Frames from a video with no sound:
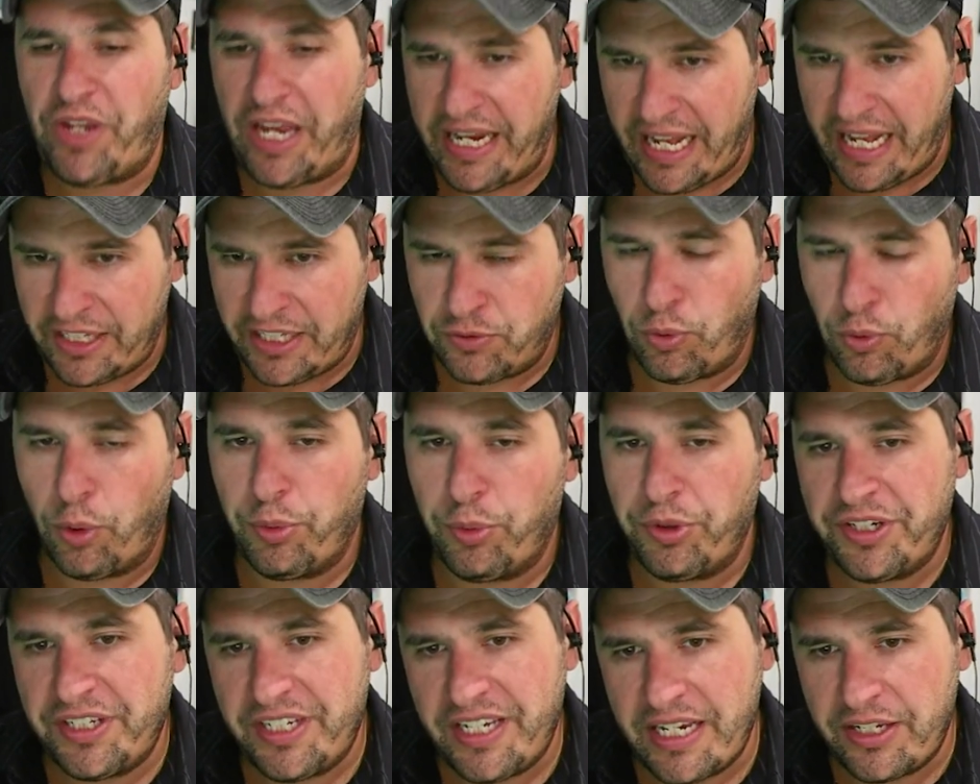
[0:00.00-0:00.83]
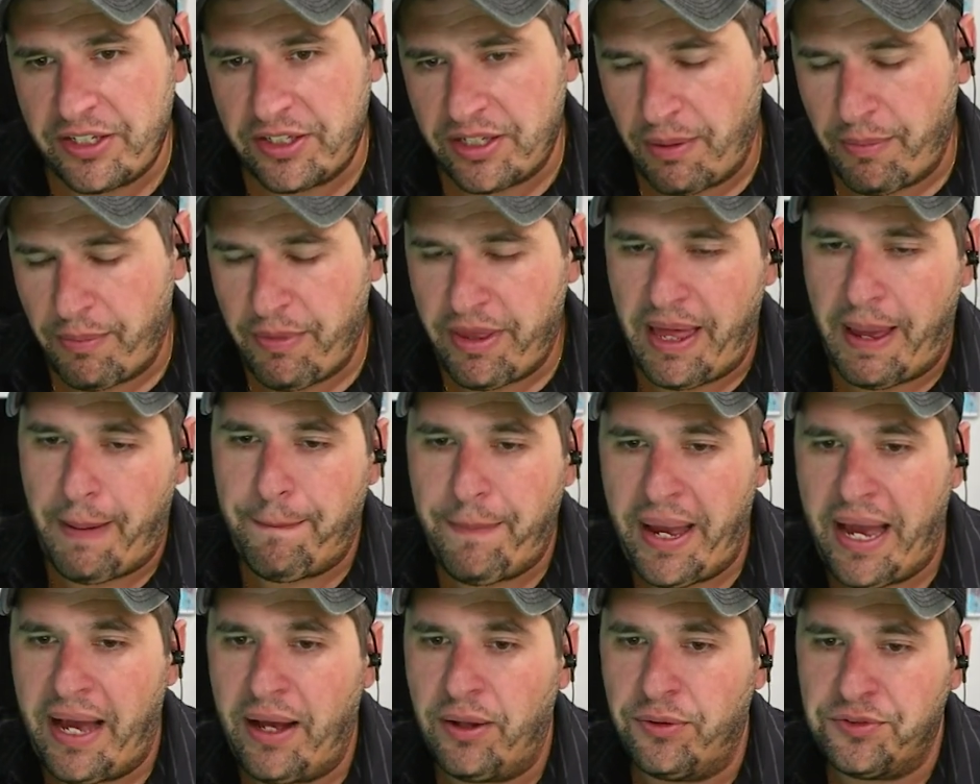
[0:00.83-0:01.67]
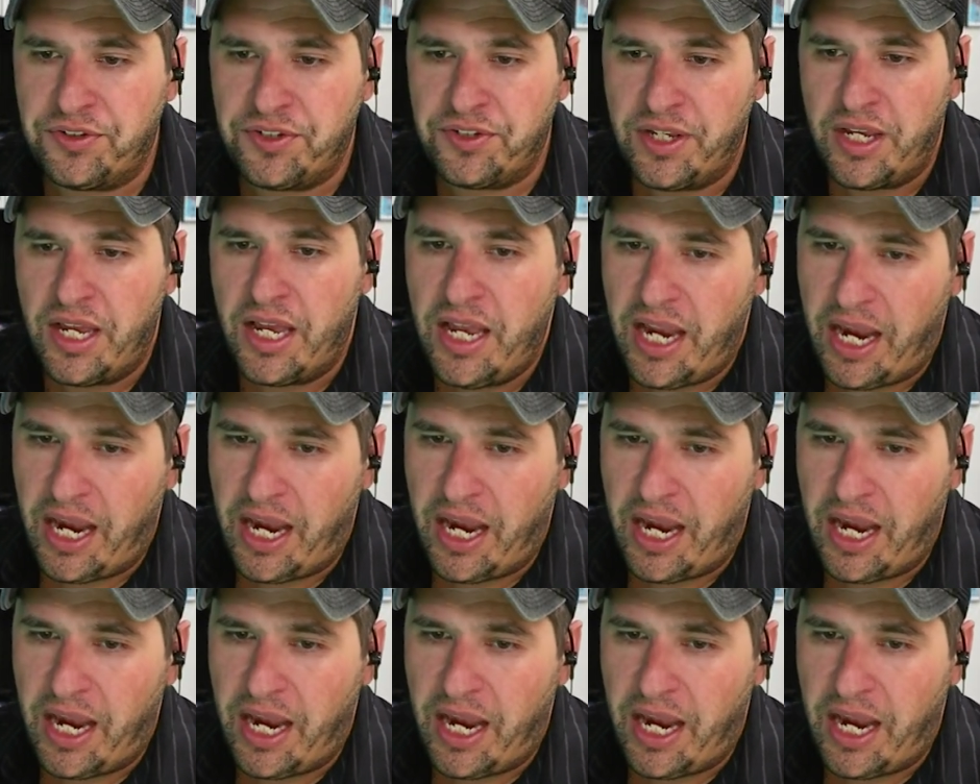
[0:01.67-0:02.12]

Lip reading: And that's where we see some of that bounce.